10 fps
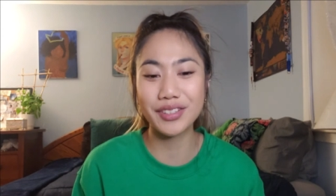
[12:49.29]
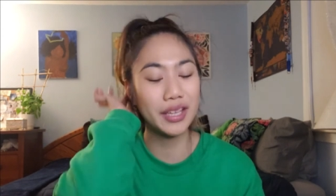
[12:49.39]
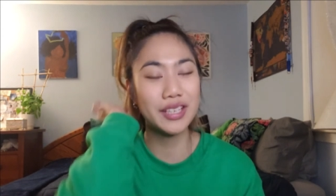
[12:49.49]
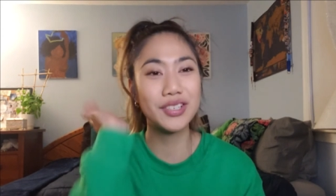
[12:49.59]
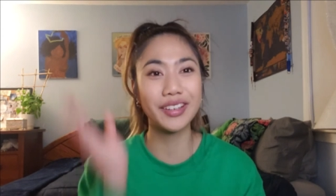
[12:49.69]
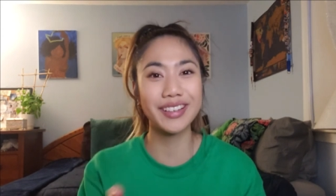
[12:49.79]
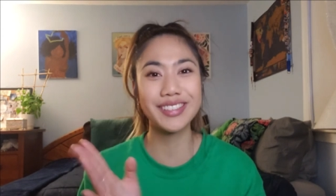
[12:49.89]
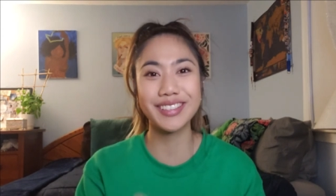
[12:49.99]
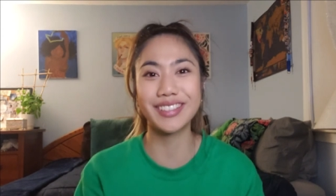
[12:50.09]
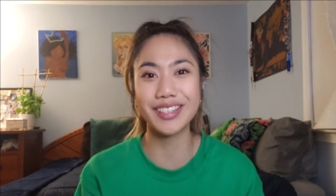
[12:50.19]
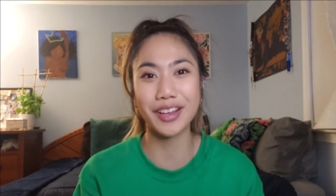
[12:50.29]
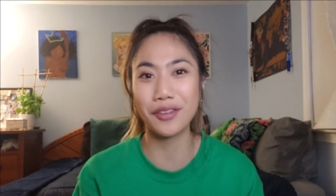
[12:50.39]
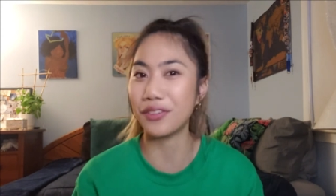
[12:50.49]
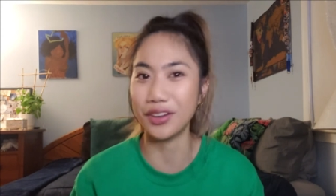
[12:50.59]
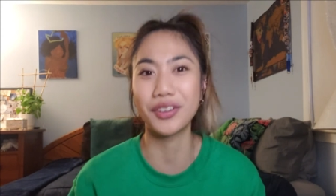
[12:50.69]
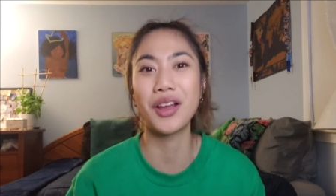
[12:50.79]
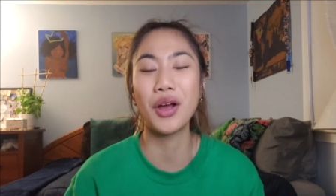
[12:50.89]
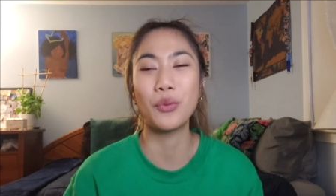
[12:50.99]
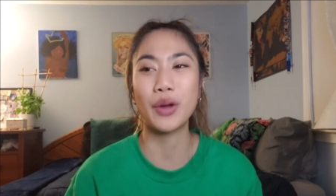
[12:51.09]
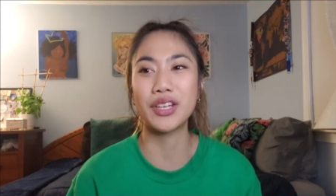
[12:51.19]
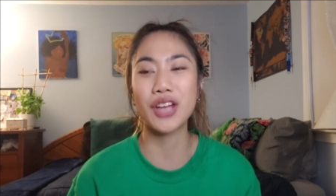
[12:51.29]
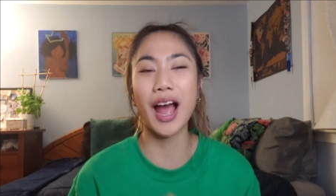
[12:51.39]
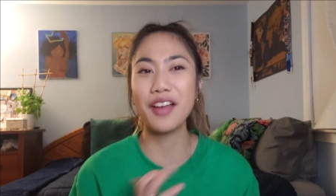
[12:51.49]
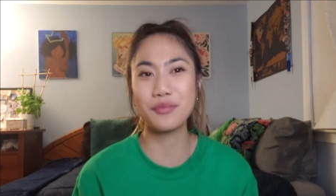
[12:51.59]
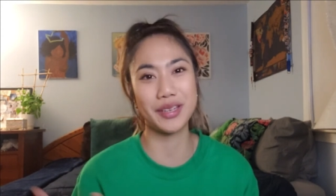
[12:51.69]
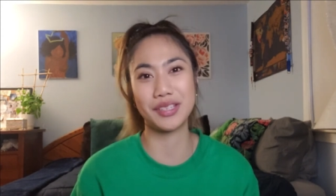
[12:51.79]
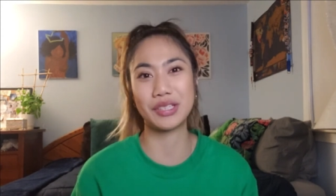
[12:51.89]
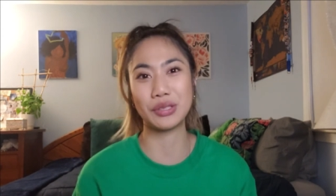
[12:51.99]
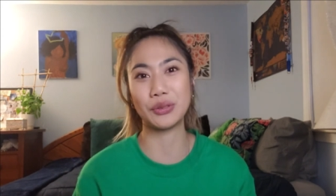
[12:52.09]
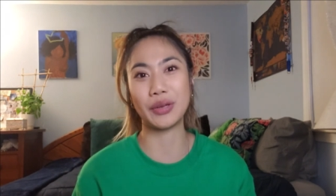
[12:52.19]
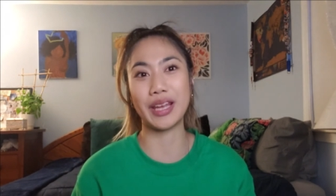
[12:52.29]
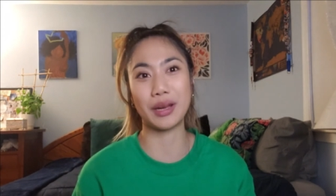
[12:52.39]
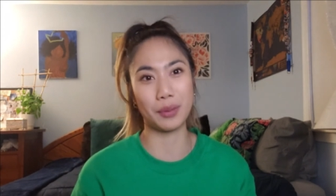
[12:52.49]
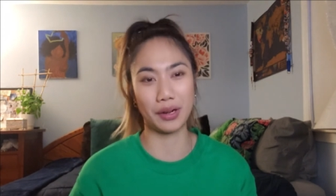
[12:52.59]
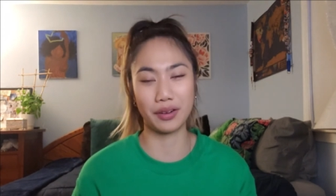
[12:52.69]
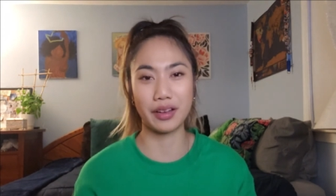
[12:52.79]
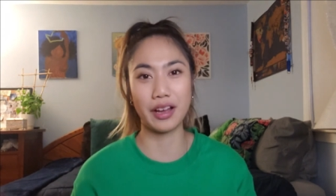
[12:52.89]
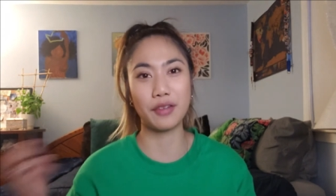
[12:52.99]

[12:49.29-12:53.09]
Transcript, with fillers: So they took us to Din Tai Fung, which I've been to in America.